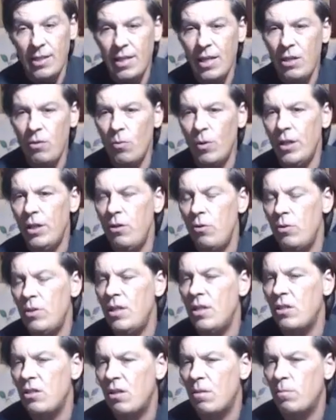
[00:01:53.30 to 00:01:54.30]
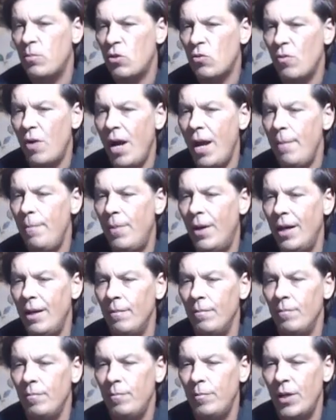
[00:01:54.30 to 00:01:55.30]
say you want to use this subscribe
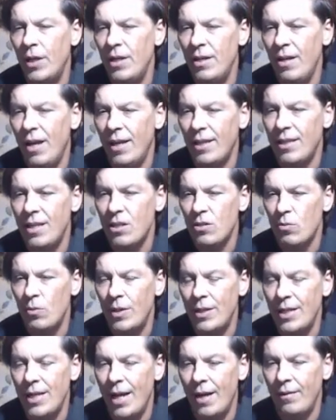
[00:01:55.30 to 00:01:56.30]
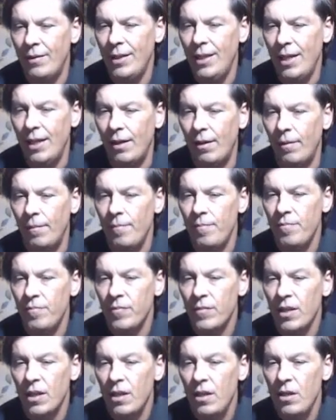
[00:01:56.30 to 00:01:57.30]
button, but not this one down here.
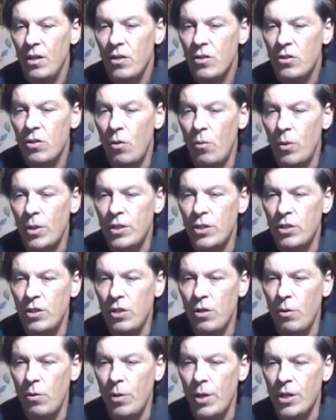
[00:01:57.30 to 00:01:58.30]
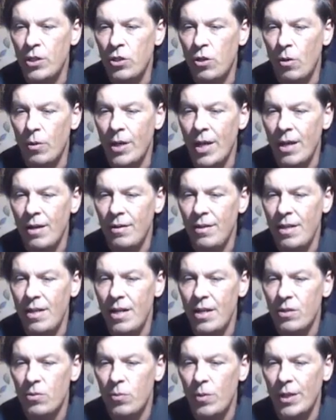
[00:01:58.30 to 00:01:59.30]
So what you do is you go down to
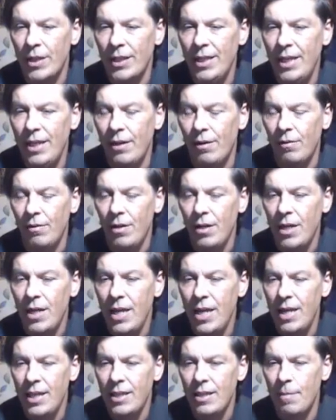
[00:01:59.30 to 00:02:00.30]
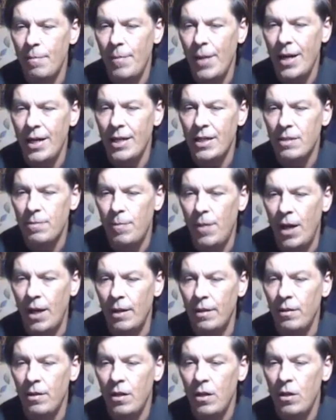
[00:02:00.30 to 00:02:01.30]
this one here, hit the minus
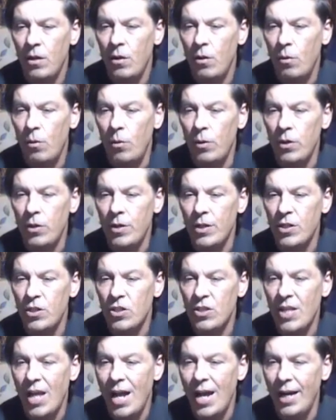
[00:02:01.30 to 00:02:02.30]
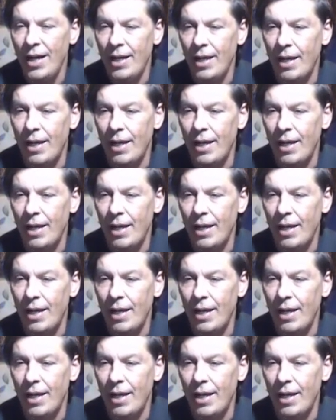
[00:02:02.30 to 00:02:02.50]
button, or you can just hide